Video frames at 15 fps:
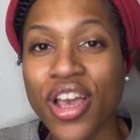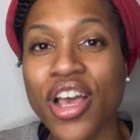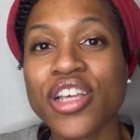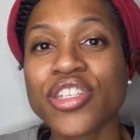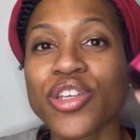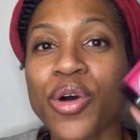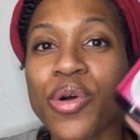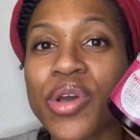
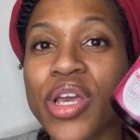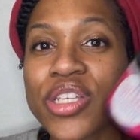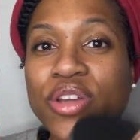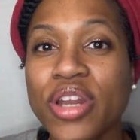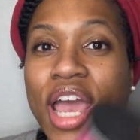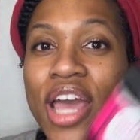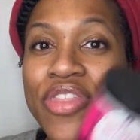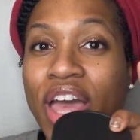So it's
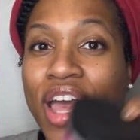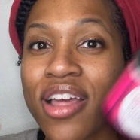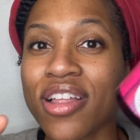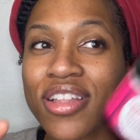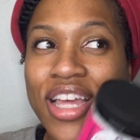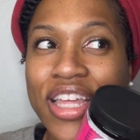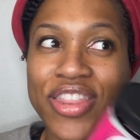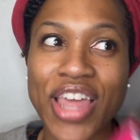going to add that,
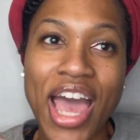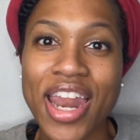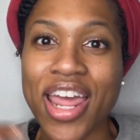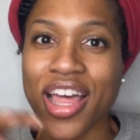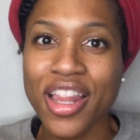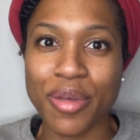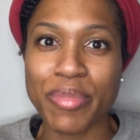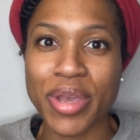that
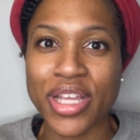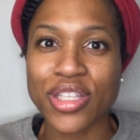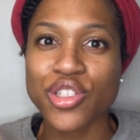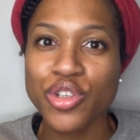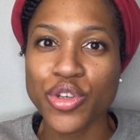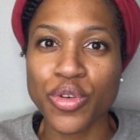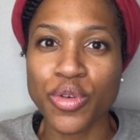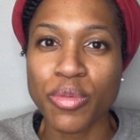element
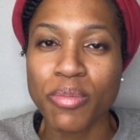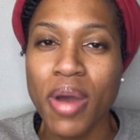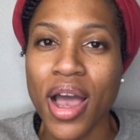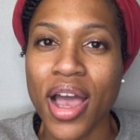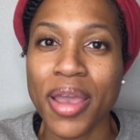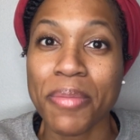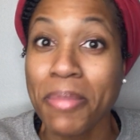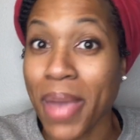to
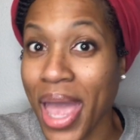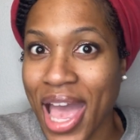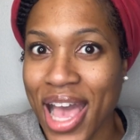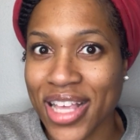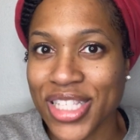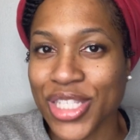my mask.